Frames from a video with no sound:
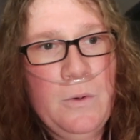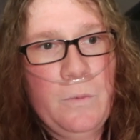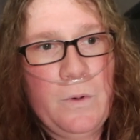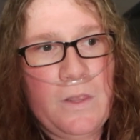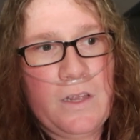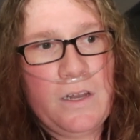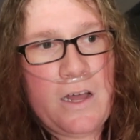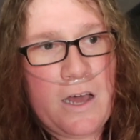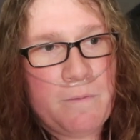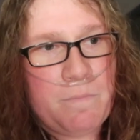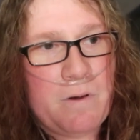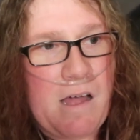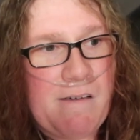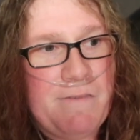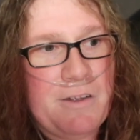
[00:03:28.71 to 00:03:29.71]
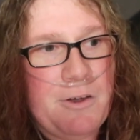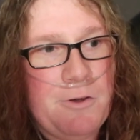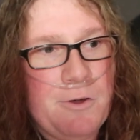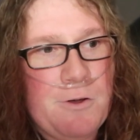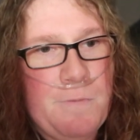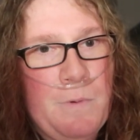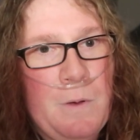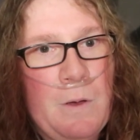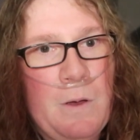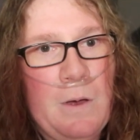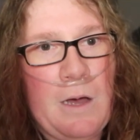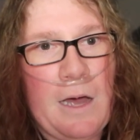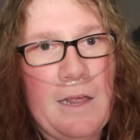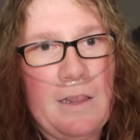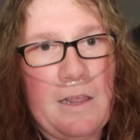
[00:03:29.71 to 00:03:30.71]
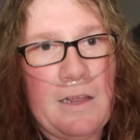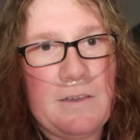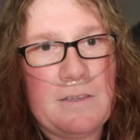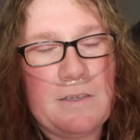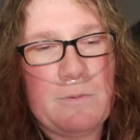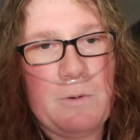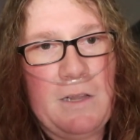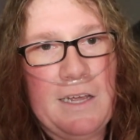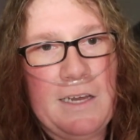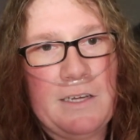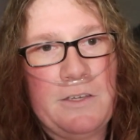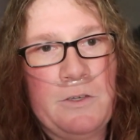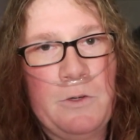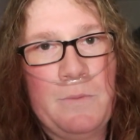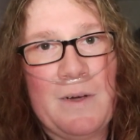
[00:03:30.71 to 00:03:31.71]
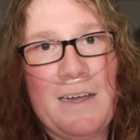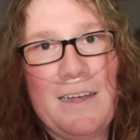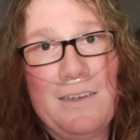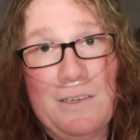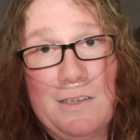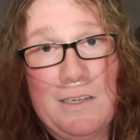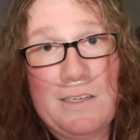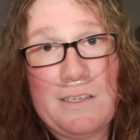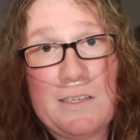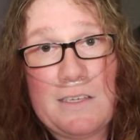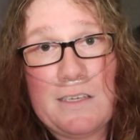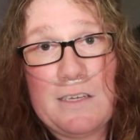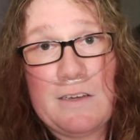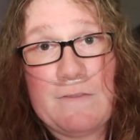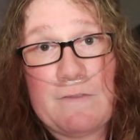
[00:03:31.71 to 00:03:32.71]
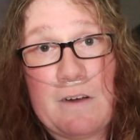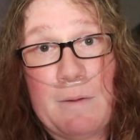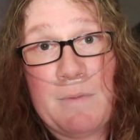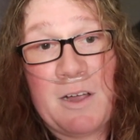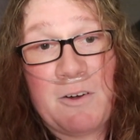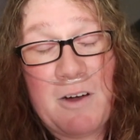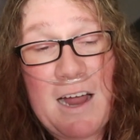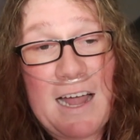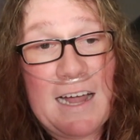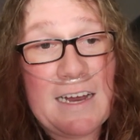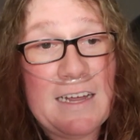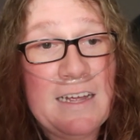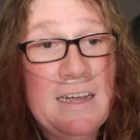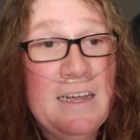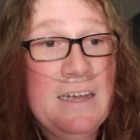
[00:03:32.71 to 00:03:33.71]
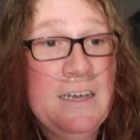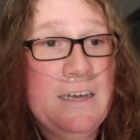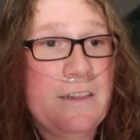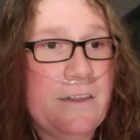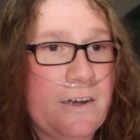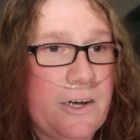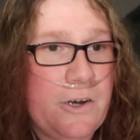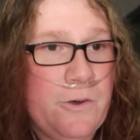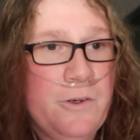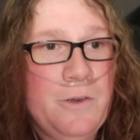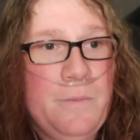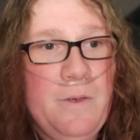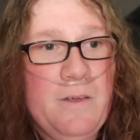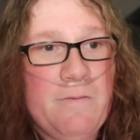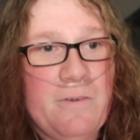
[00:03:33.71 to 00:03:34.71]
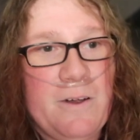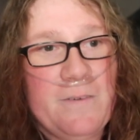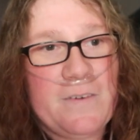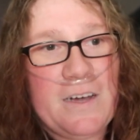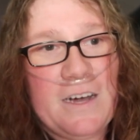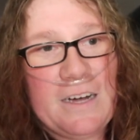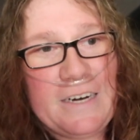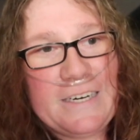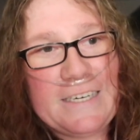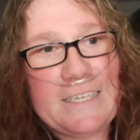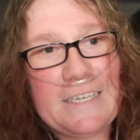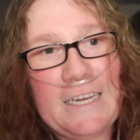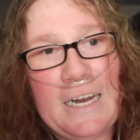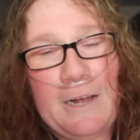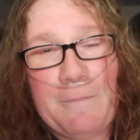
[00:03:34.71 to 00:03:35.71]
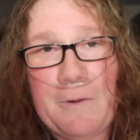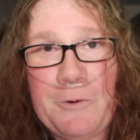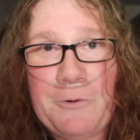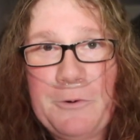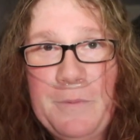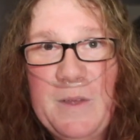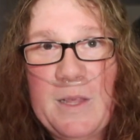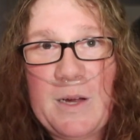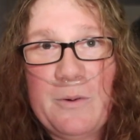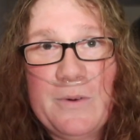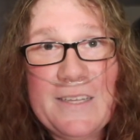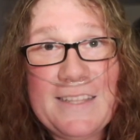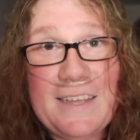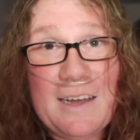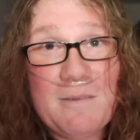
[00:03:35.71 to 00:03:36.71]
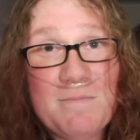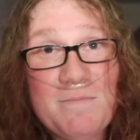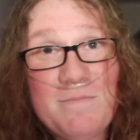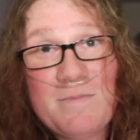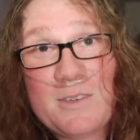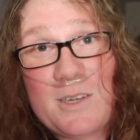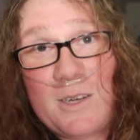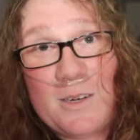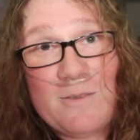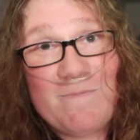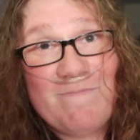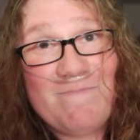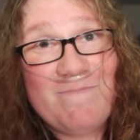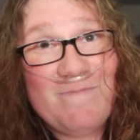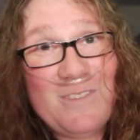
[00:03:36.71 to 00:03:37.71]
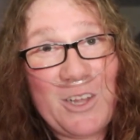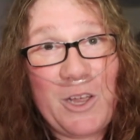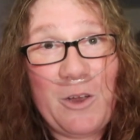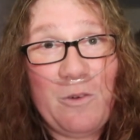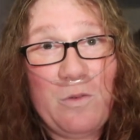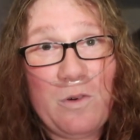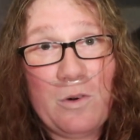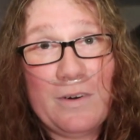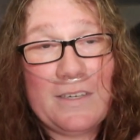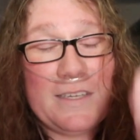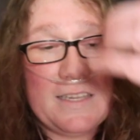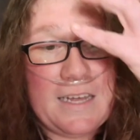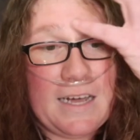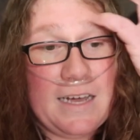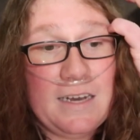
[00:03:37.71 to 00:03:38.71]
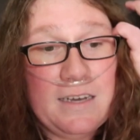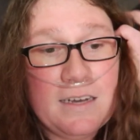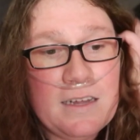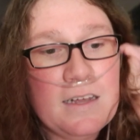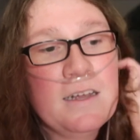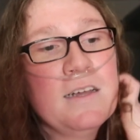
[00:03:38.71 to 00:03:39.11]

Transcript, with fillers: with a nonprofit group uh, that's related to my illness from Iraq. They're going to be in front of Congress, and I'm going to be there with them. So, looking forward to that,